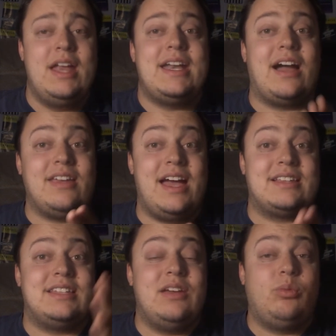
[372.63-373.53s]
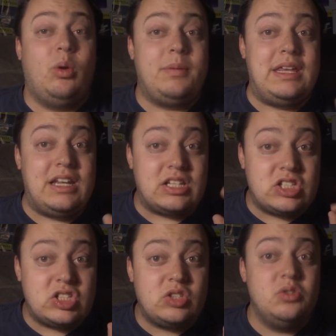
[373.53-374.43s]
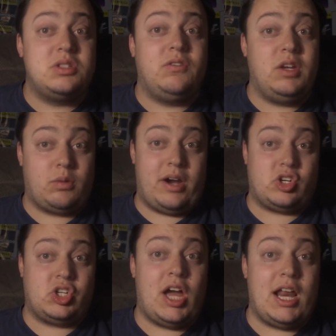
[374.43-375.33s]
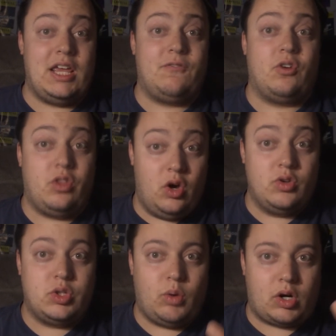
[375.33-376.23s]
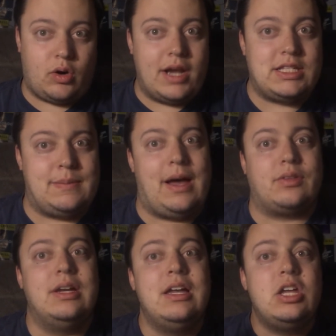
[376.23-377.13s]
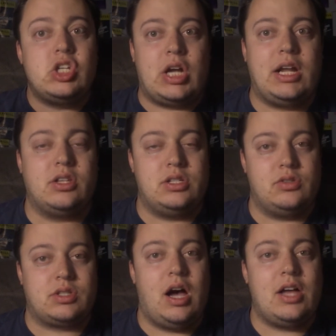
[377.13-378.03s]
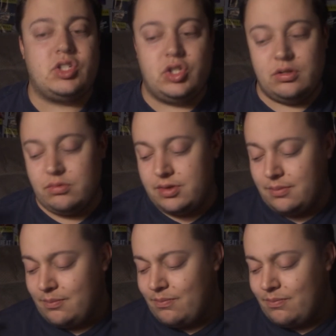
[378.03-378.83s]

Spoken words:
Now, yes, it will be an exclusively rare shiny for those who are crazy about shiny hunting those costumes,